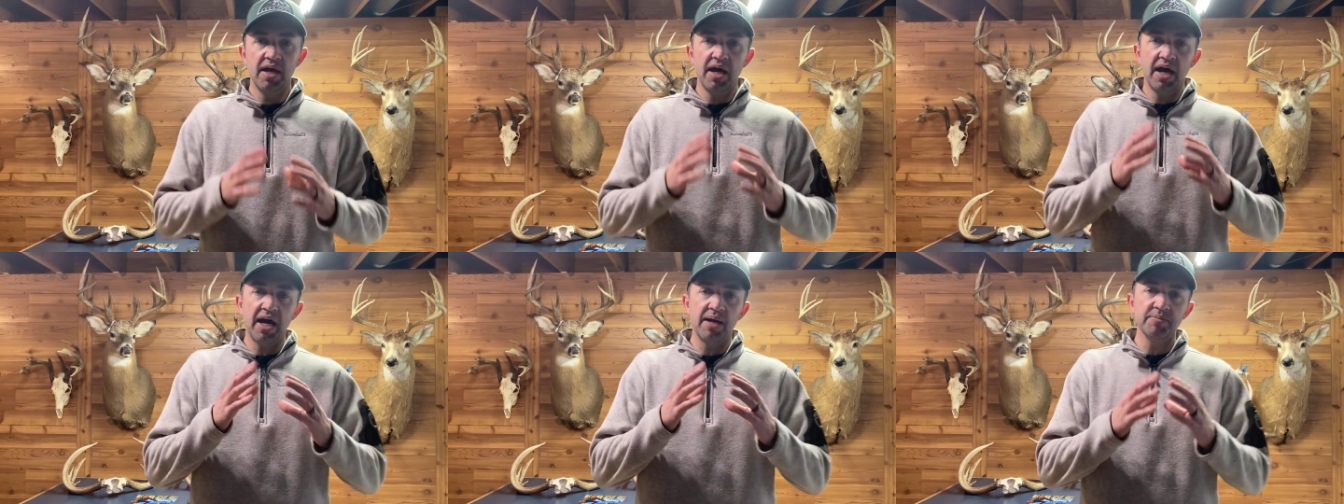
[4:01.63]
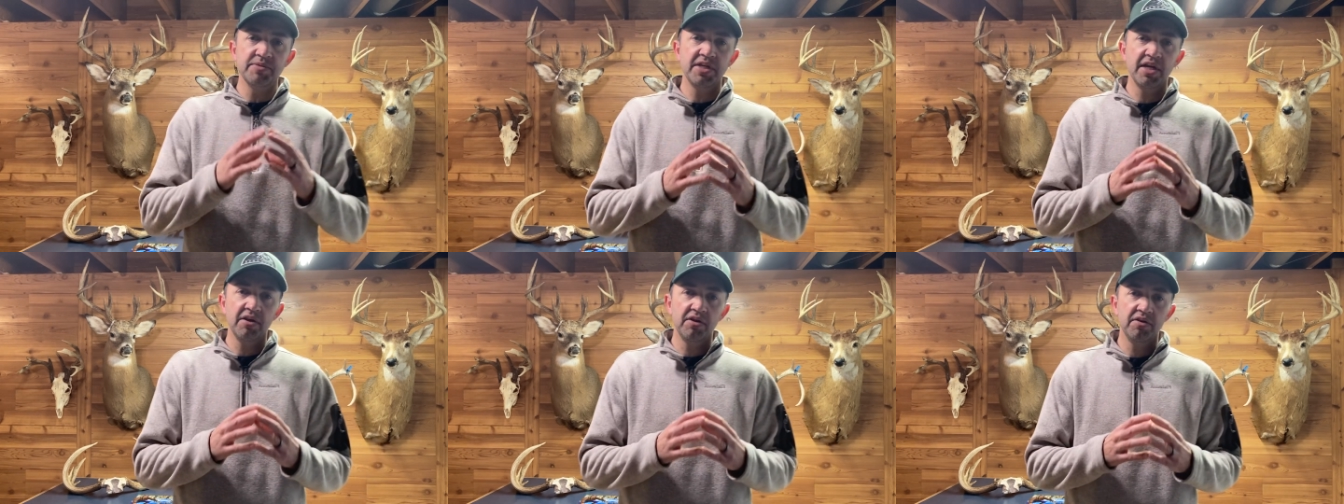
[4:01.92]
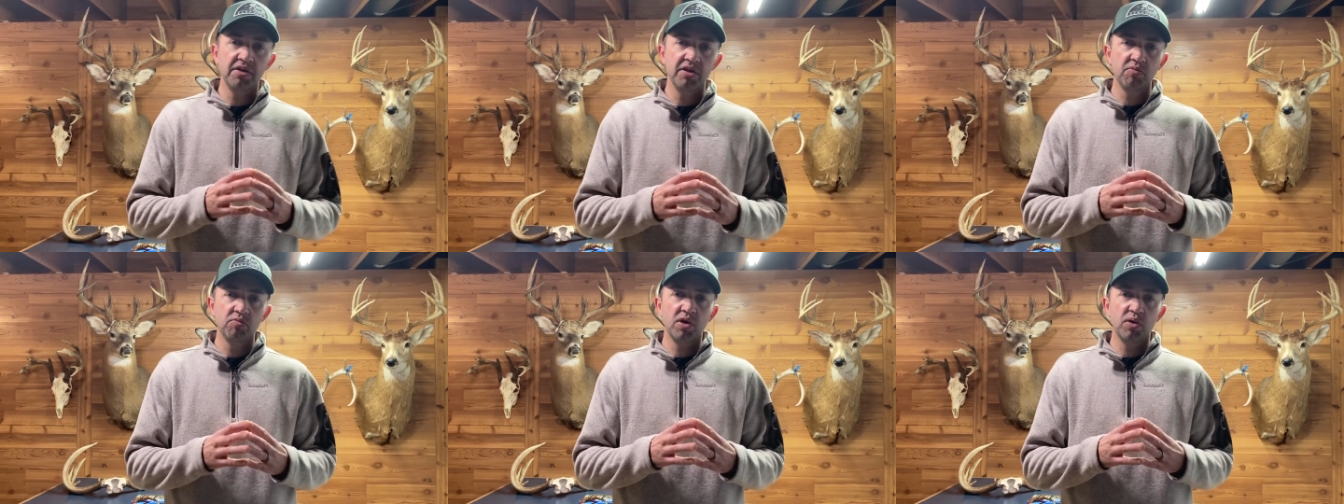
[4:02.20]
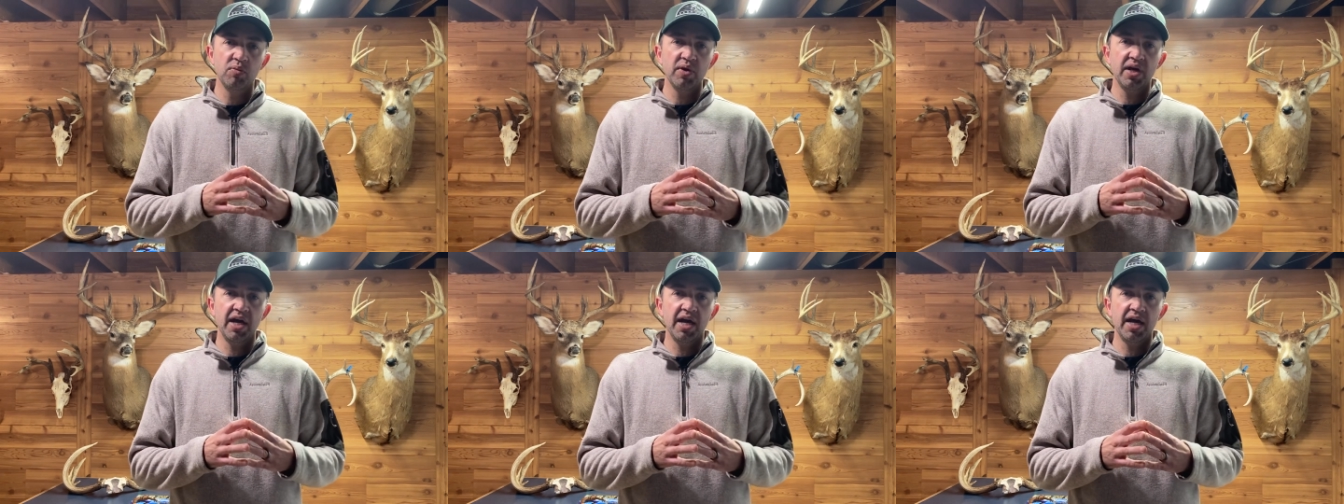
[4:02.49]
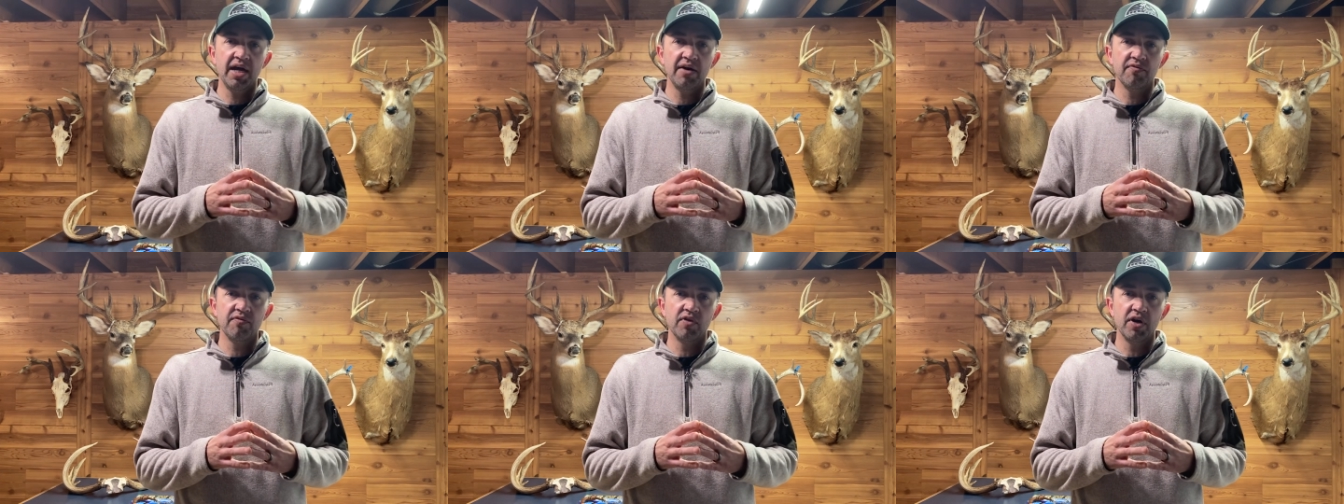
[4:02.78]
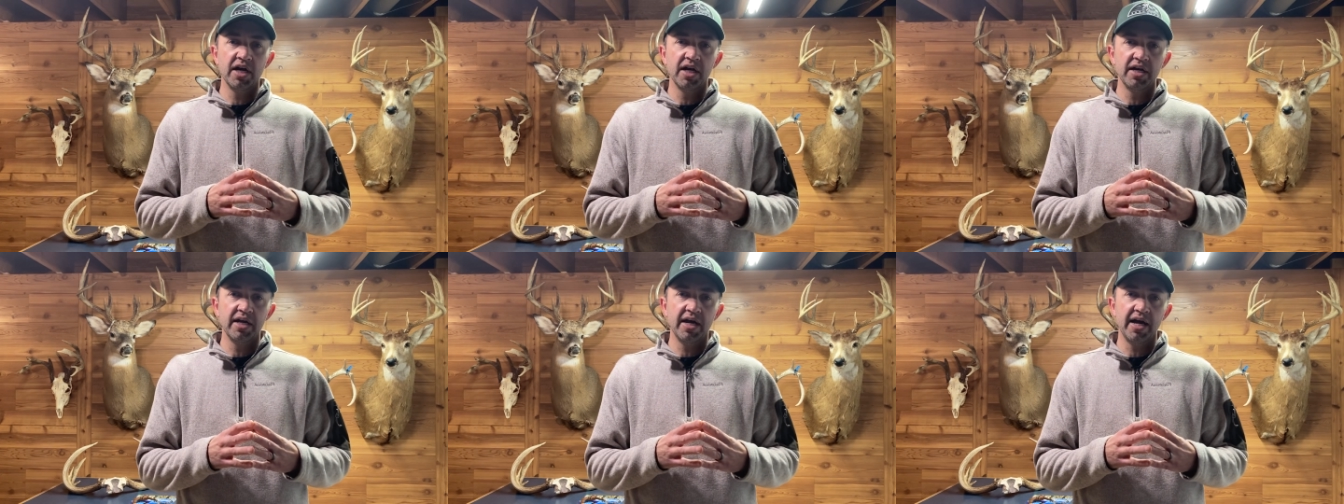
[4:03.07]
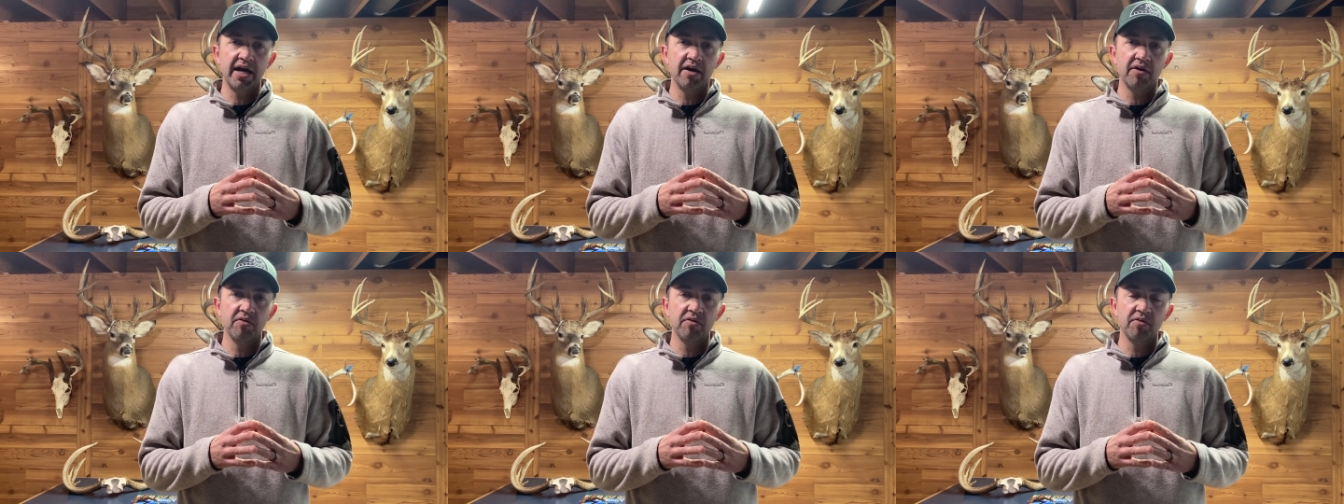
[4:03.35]
I'm telling you what we have right
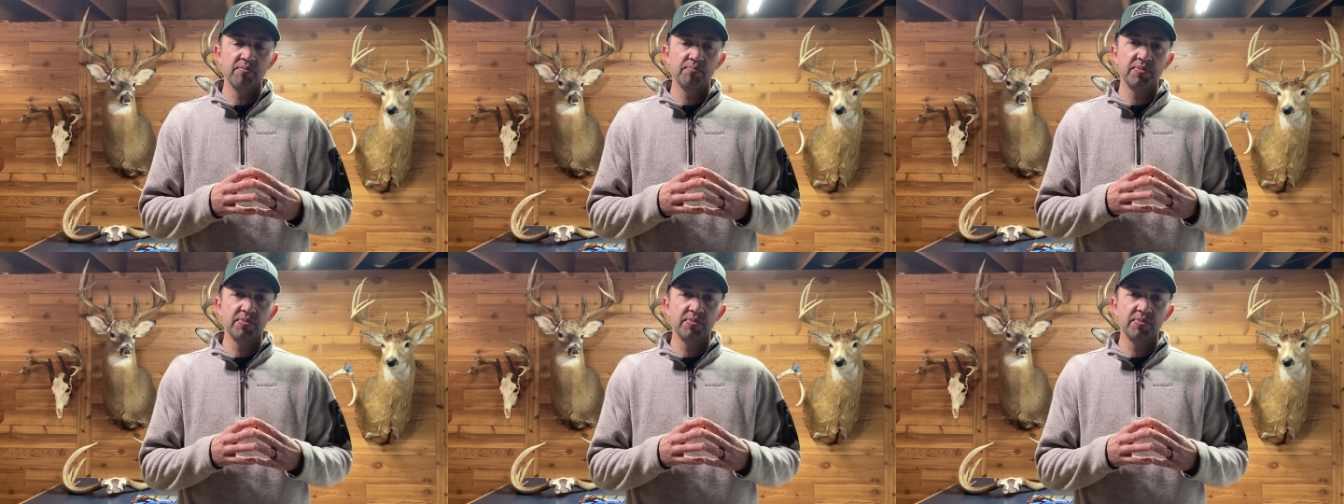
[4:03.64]
now